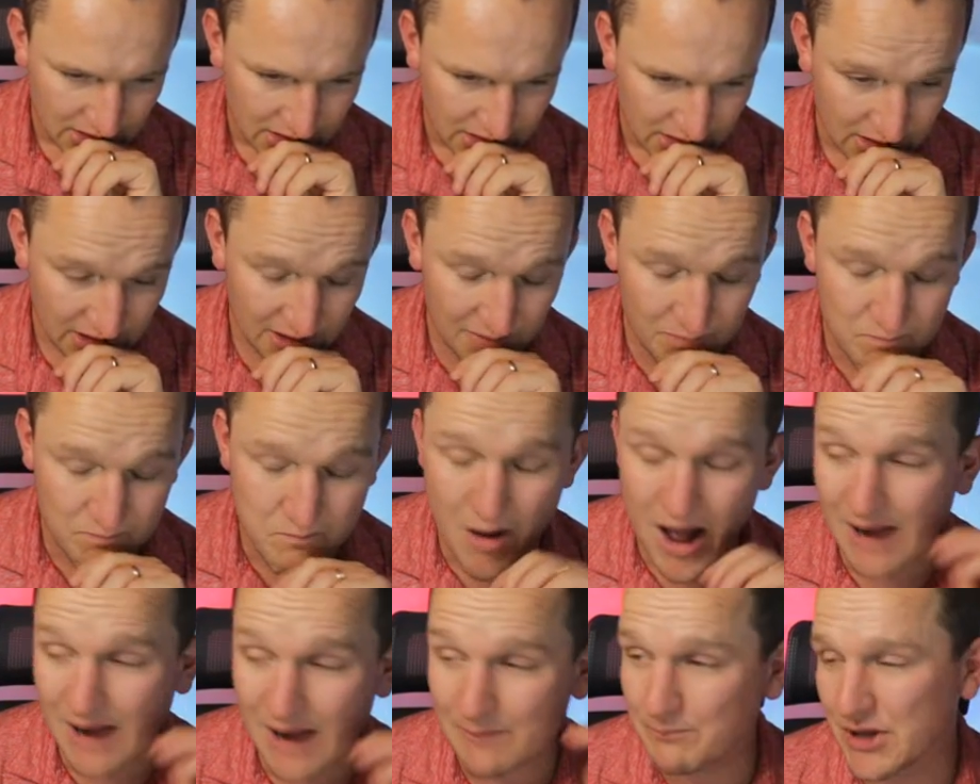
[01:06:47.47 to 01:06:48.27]
It
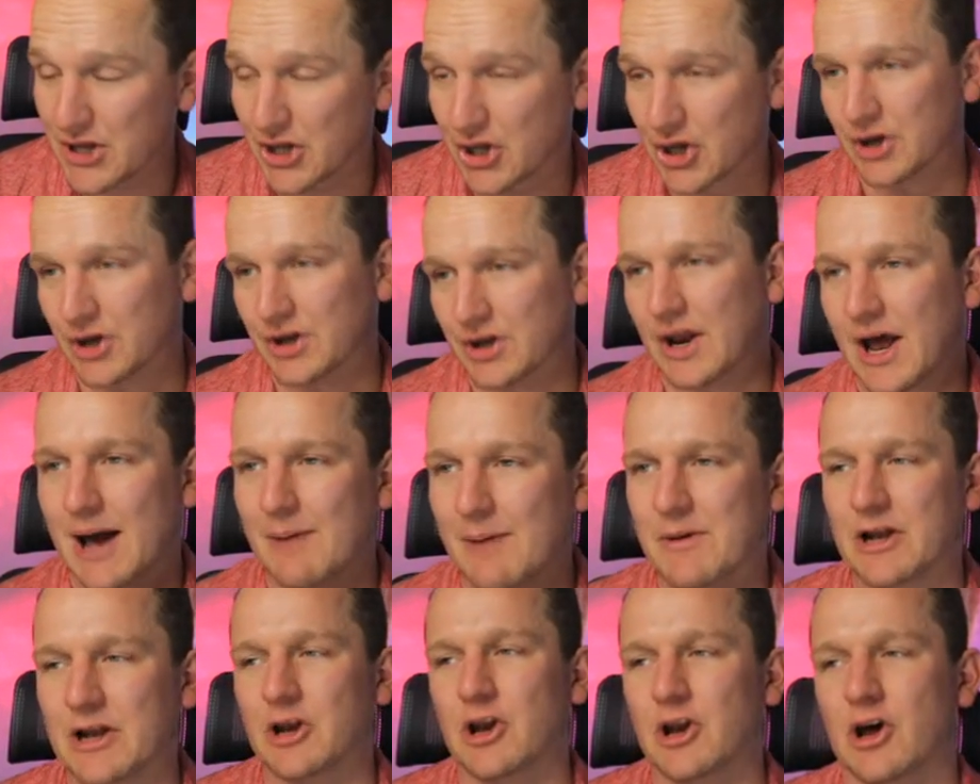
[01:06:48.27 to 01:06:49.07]
might be good. I
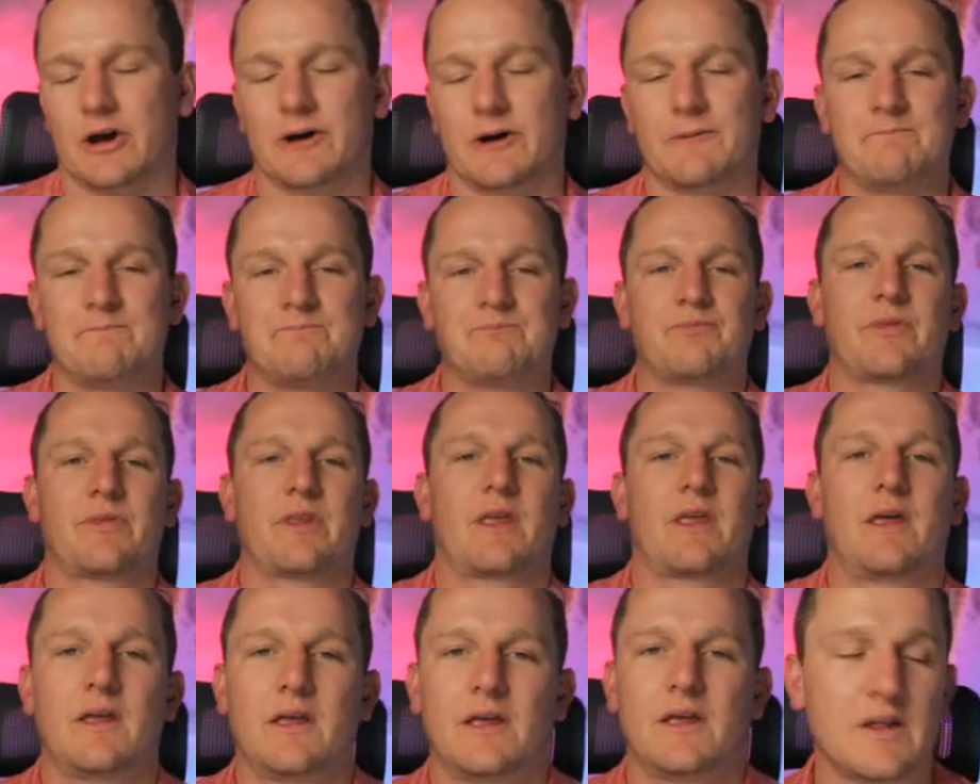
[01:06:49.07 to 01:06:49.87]
mean, look,
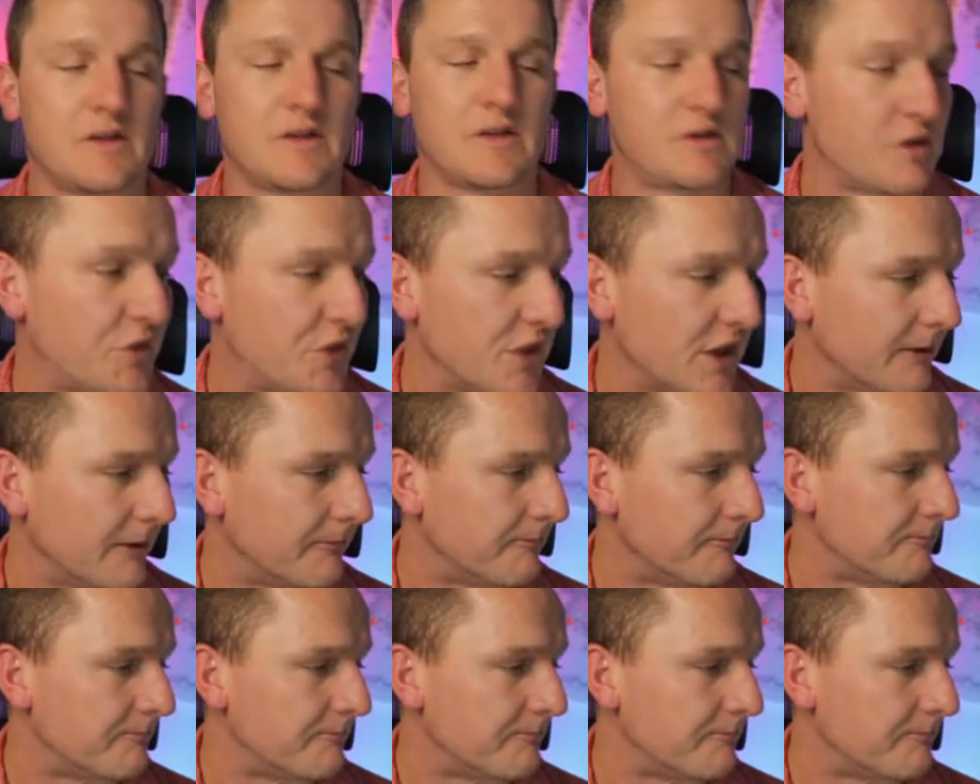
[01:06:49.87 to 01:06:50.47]
here's the thing.